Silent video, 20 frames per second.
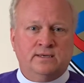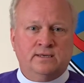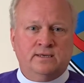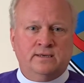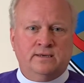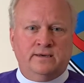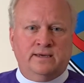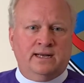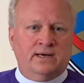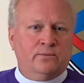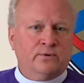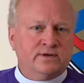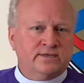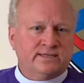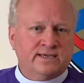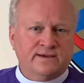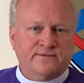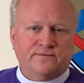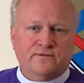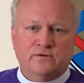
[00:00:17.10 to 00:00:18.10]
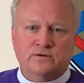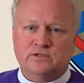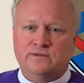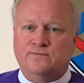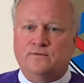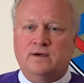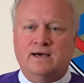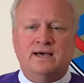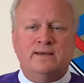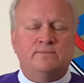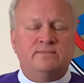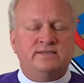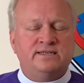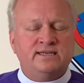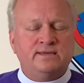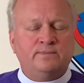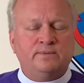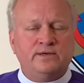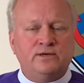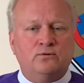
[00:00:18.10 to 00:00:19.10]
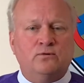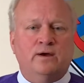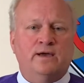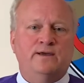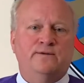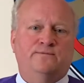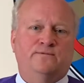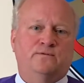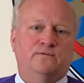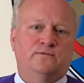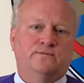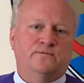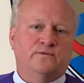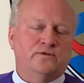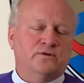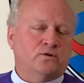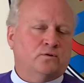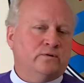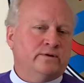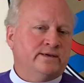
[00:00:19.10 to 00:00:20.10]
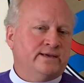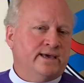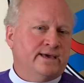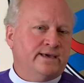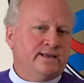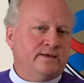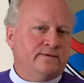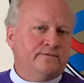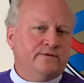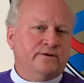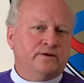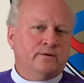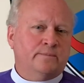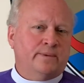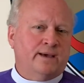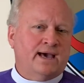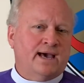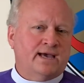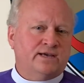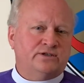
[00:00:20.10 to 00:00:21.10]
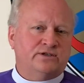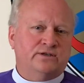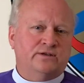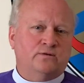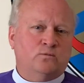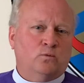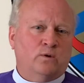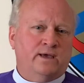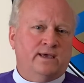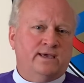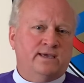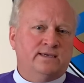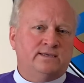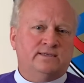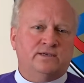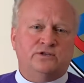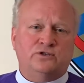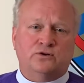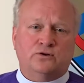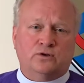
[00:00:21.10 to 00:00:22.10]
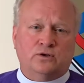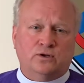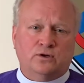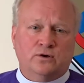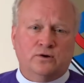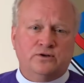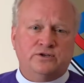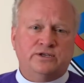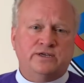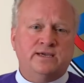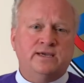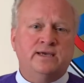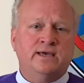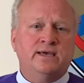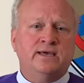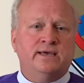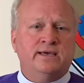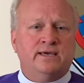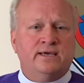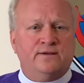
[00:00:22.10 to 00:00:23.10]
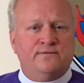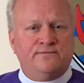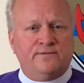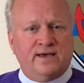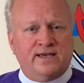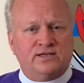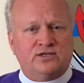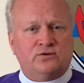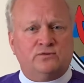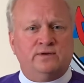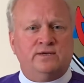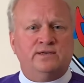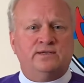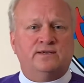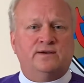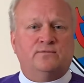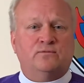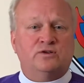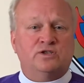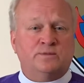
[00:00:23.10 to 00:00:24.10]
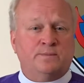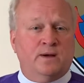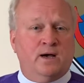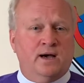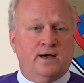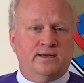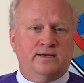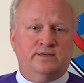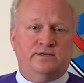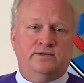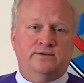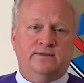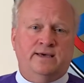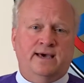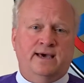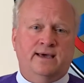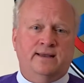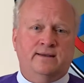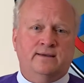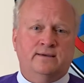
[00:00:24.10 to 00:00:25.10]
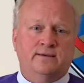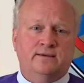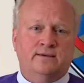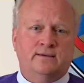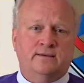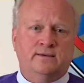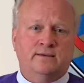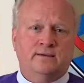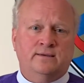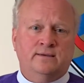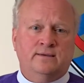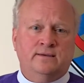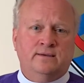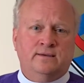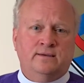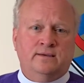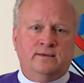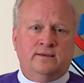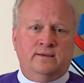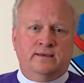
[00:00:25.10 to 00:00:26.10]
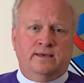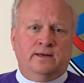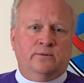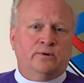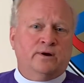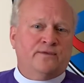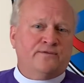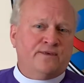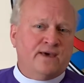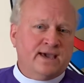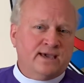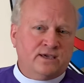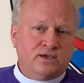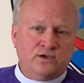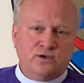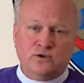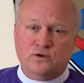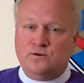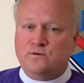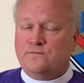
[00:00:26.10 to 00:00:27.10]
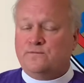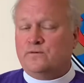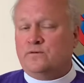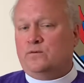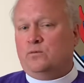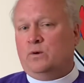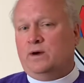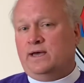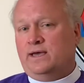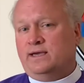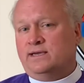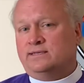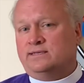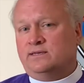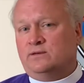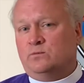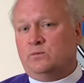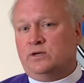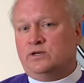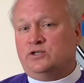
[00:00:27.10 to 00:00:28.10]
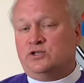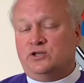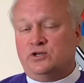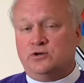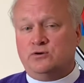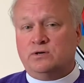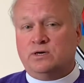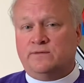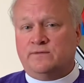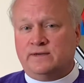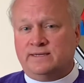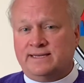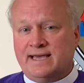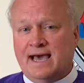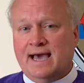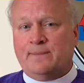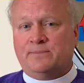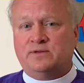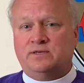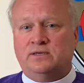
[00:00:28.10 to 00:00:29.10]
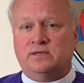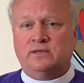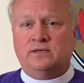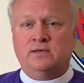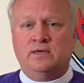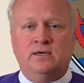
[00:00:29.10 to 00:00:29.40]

And I want to say, first of all, I'm deeply grateful for the creative and compassionate ways that your clergy and vestries have responded to that. And I want to thank you for the ways in which you have adapted